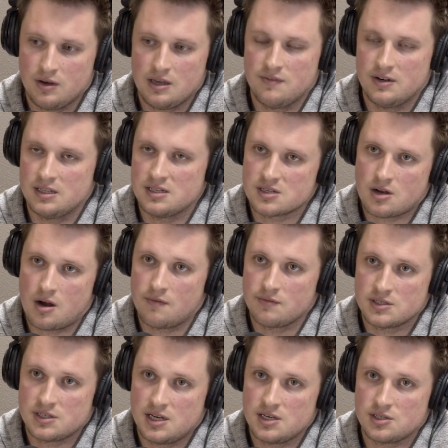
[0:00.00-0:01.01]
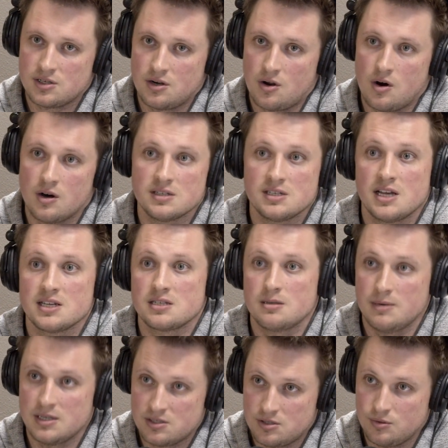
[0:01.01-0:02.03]
even in this conversation, are a
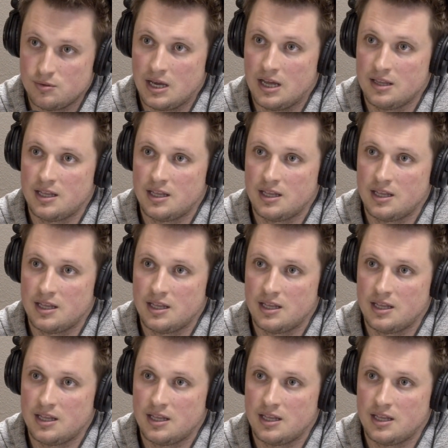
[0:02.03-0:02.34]
testament to that.